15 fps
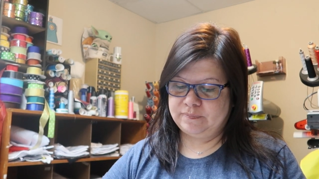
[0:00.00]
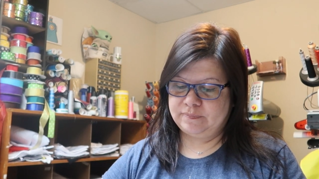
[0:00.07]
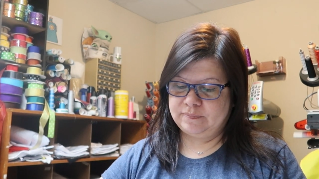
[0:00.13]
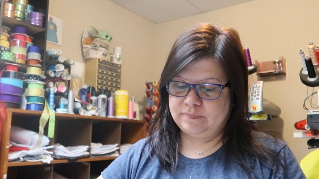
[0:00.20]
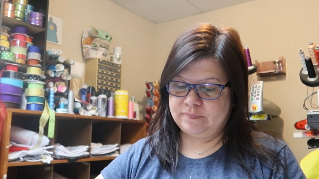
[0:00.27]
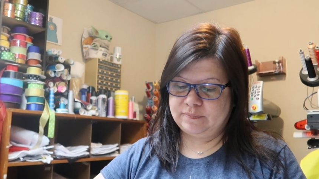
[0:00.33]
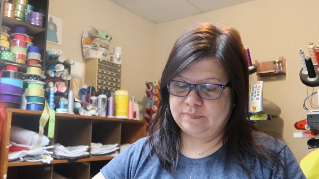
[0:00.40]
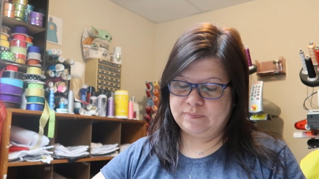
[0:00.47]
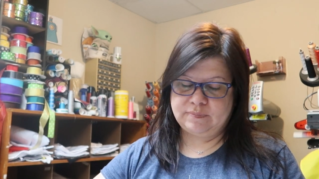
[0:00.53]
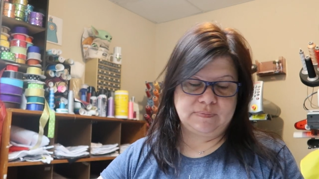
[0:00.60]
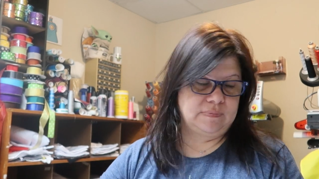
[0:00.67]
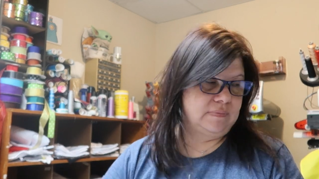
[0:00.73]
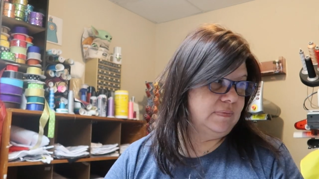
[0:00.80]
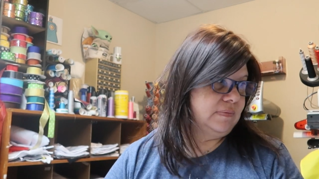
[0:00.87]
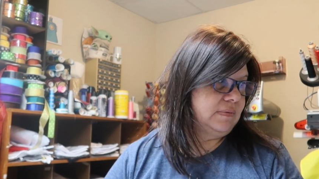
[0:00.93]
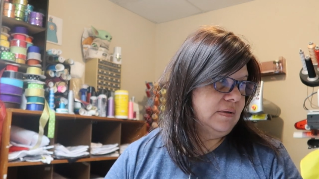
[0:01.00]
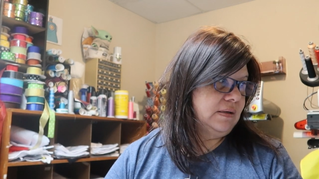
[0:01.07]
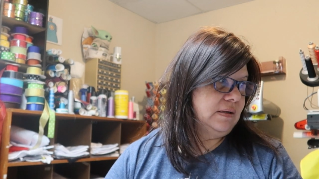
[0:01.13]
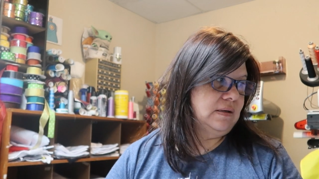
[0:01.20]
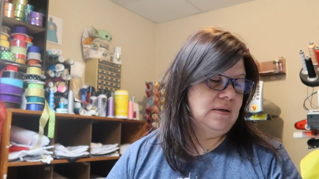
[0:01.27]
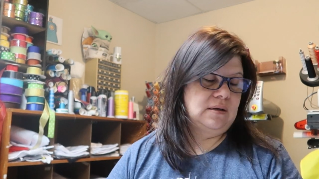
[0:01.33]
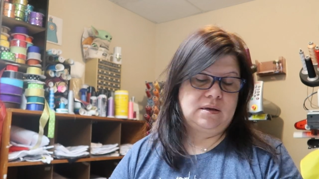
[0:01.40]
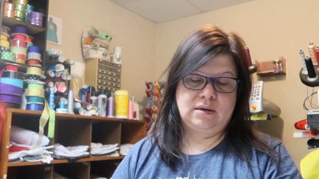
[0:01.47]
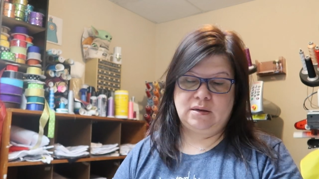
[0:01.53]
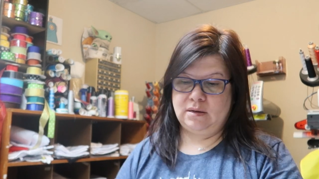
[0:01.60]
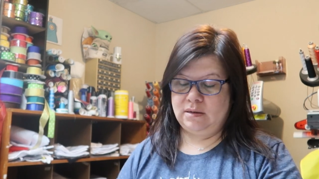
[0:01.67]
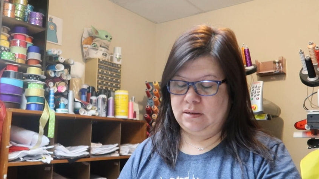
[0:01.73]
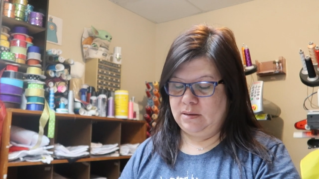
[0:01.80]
No one is speaking in this clip.